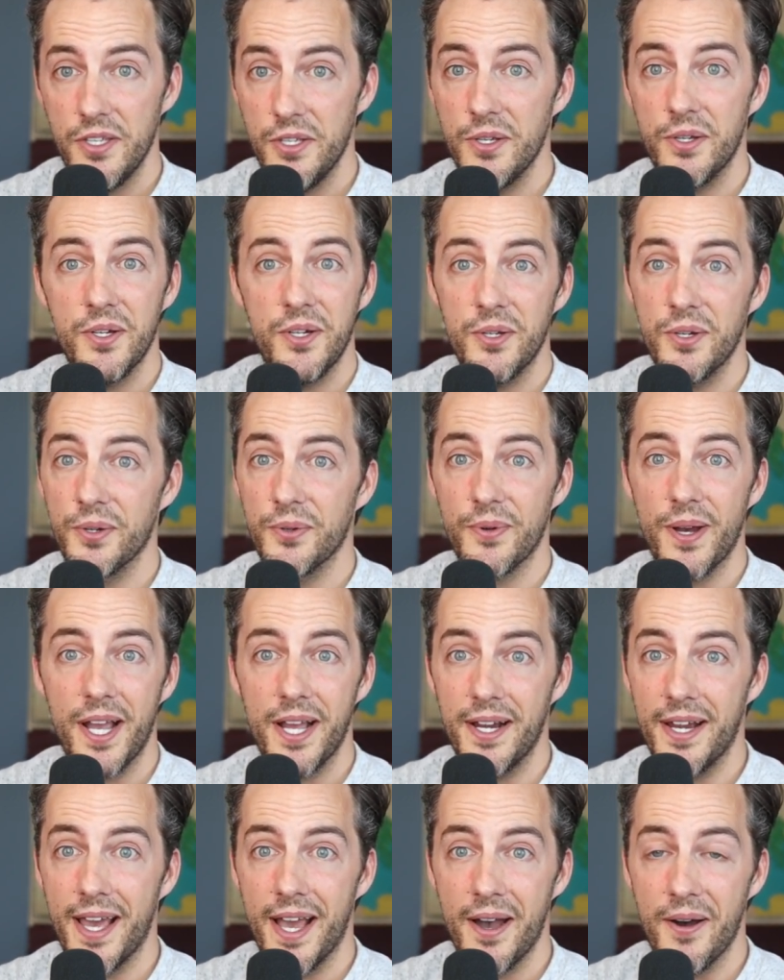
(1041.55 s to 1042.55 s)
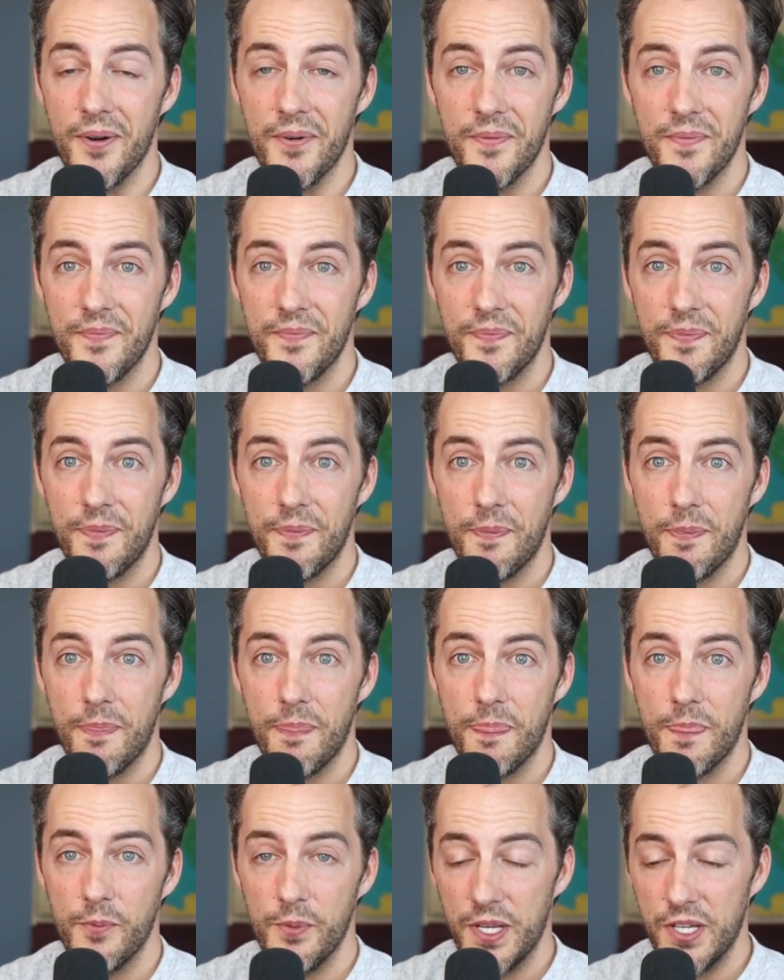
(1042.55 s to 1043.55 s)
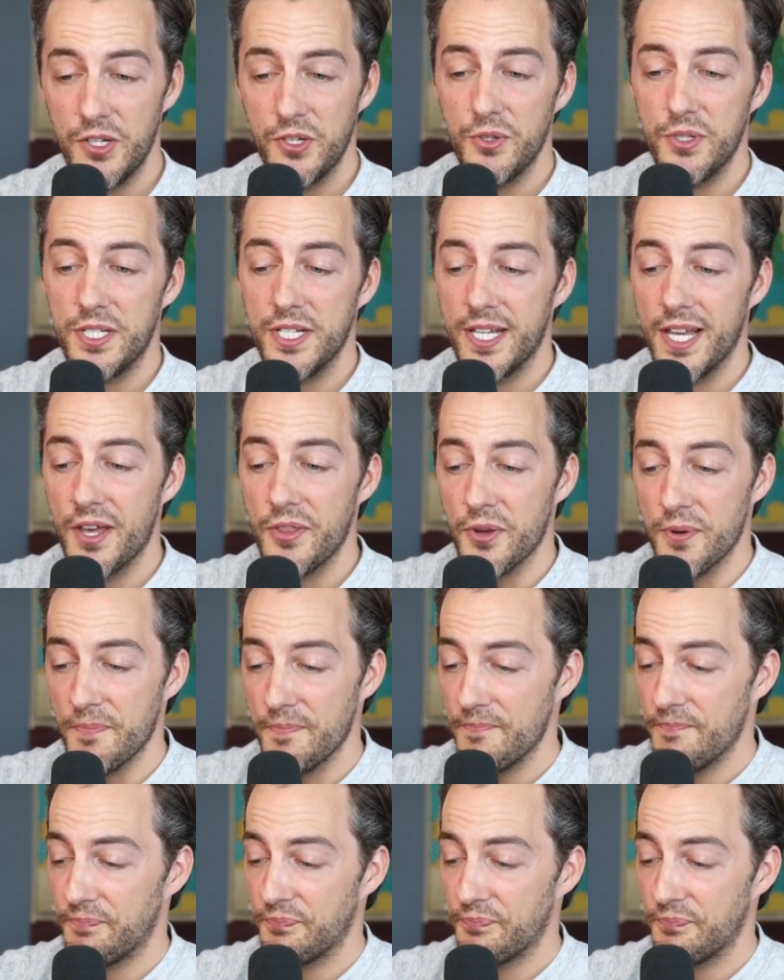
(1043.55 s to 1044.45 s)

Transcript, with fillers: You can do it right now. We can do it together